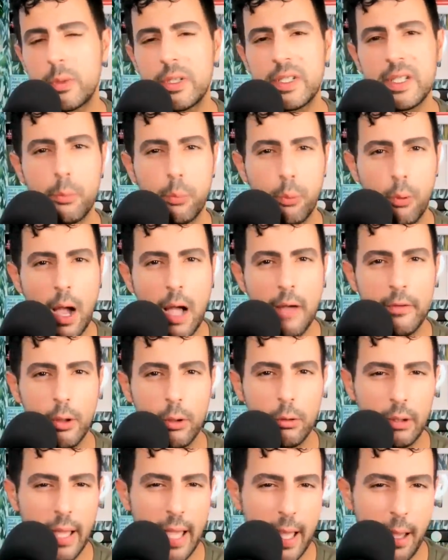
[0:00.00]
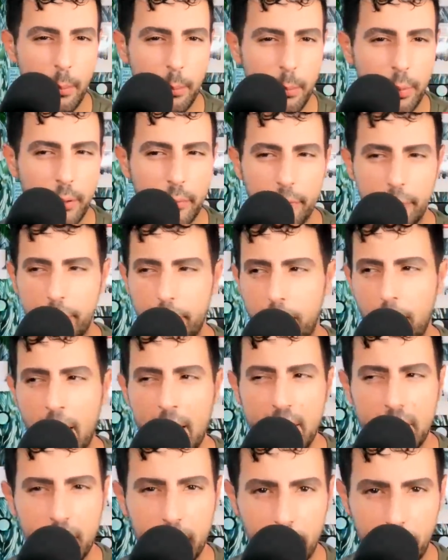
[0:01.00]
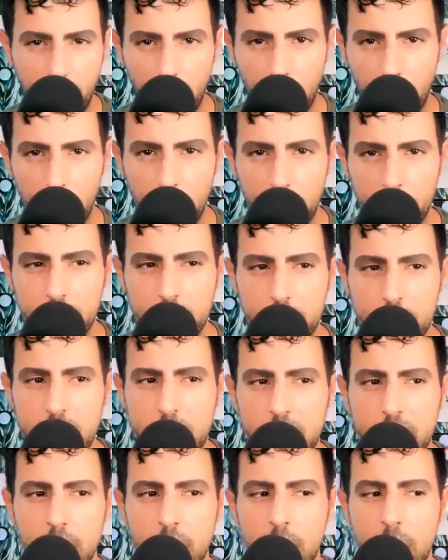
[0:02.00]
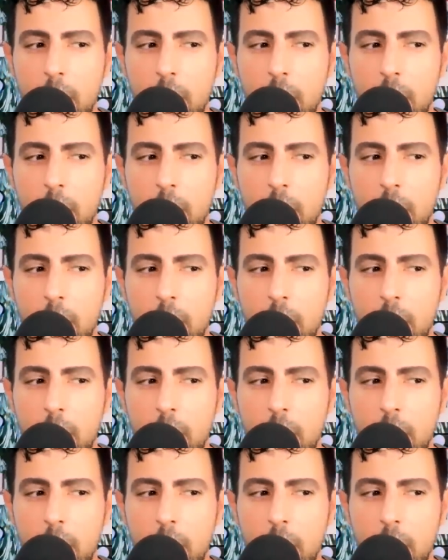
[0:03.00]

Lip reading: was a Bravo Leb friend of hers.